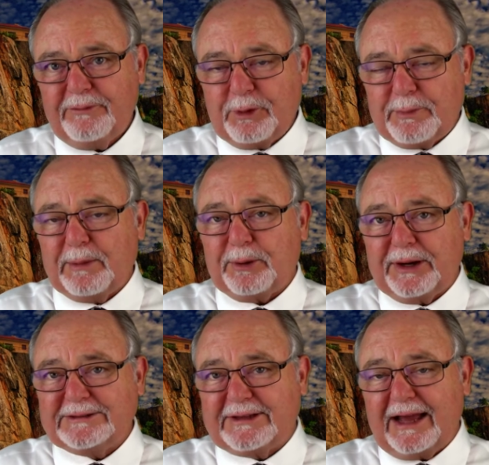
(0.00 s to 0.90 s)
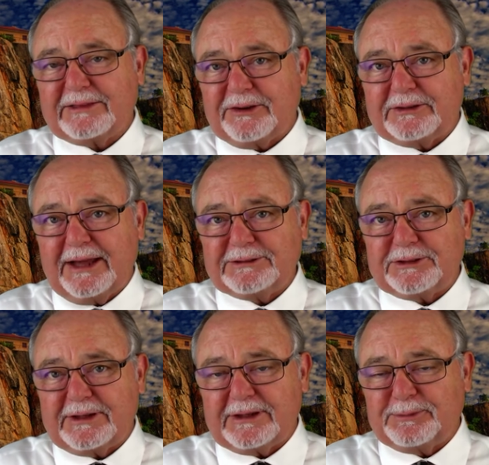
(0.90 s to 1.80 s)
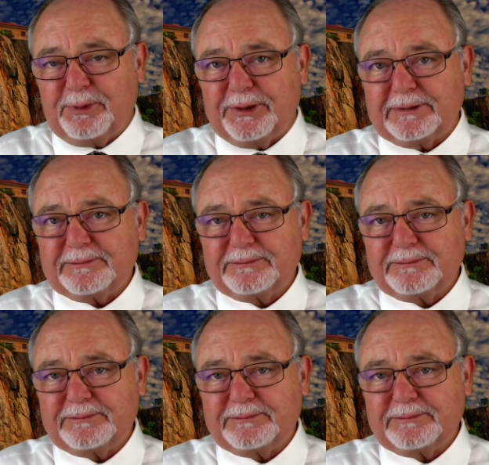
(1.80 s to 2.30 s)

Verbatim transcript: Remember, he's got their attention at this point.